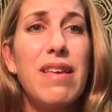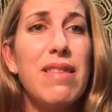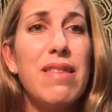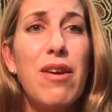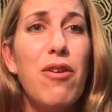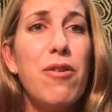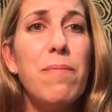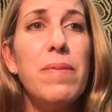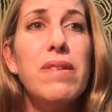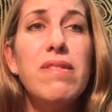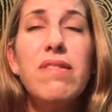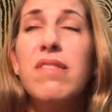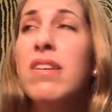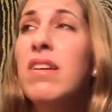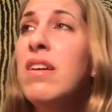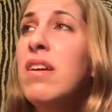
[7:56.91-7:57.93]

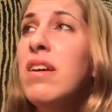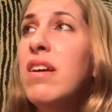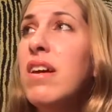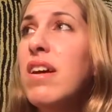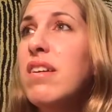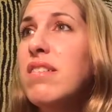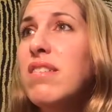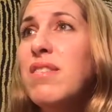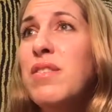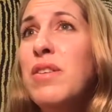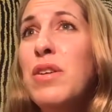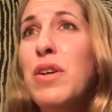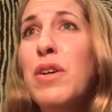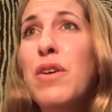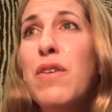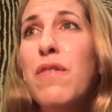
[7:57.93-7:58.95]
therapist. And
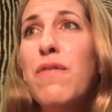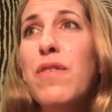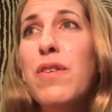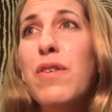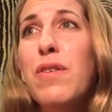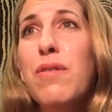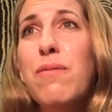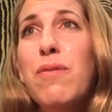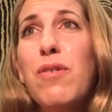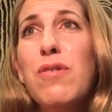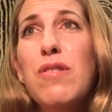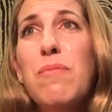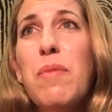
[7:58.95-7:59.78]
for those